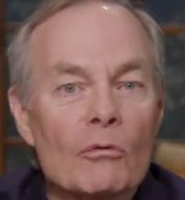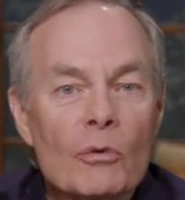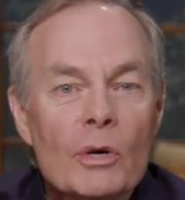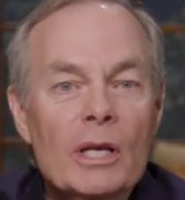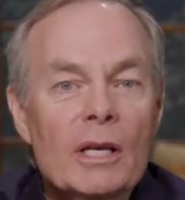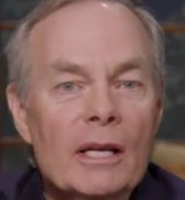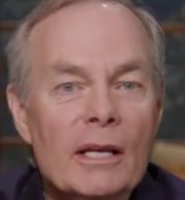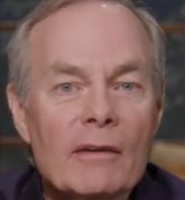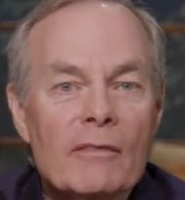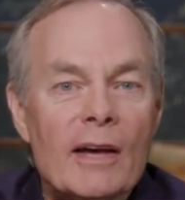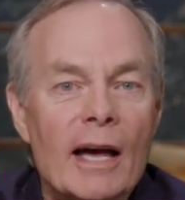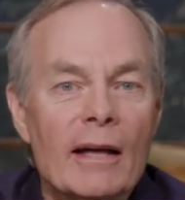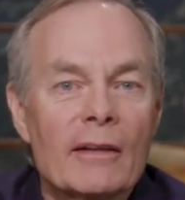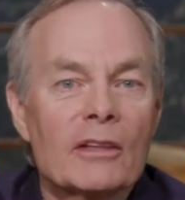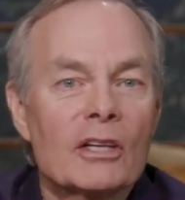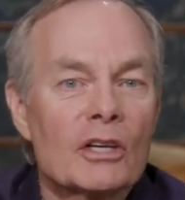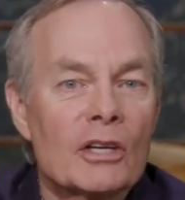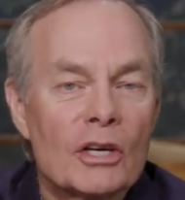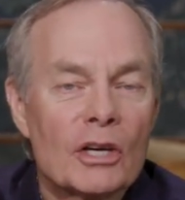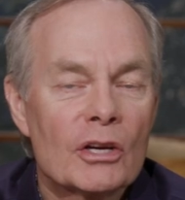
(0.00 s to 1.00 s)
We live out
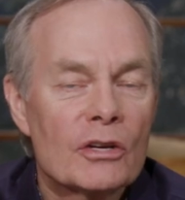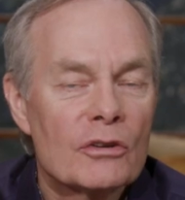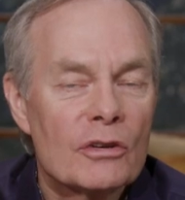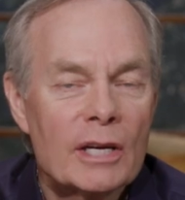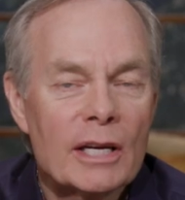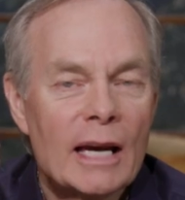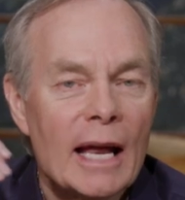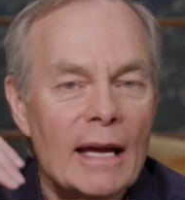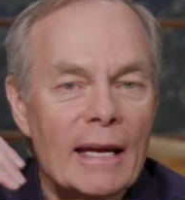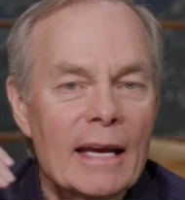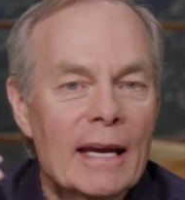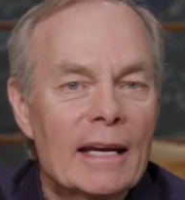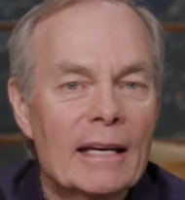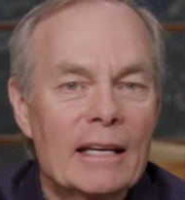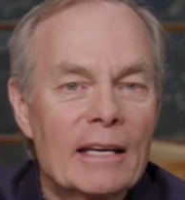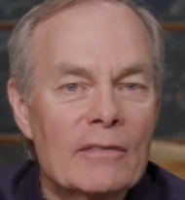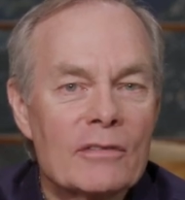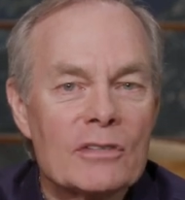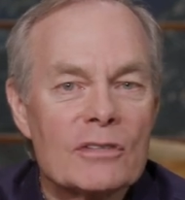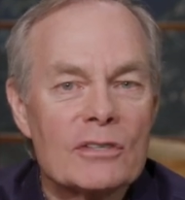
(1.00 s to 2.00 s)
in the country and I can't
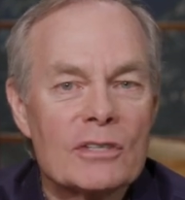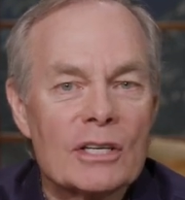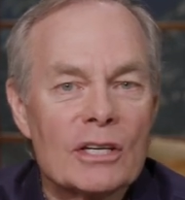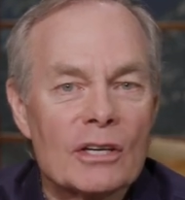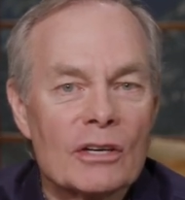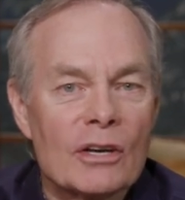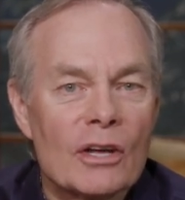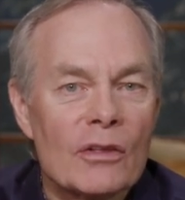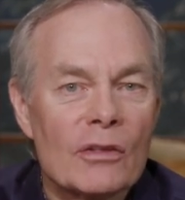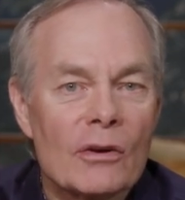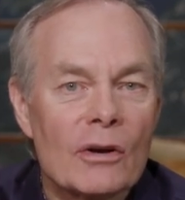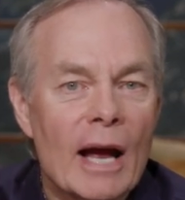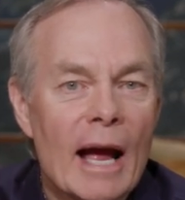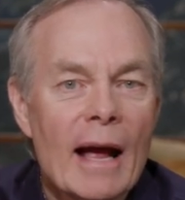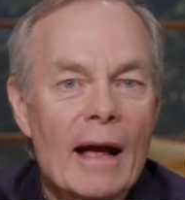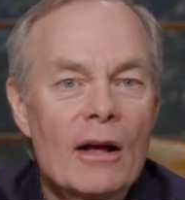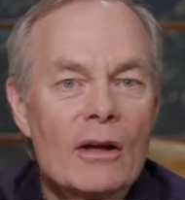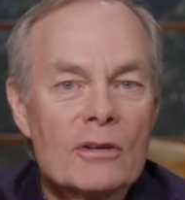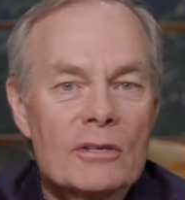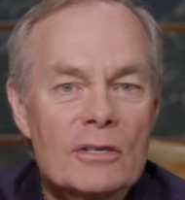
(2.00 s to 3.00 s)
even see another
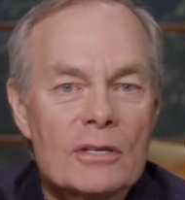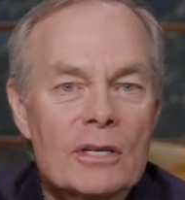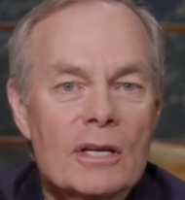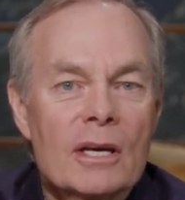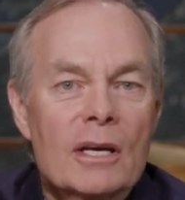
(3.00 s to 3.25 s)
house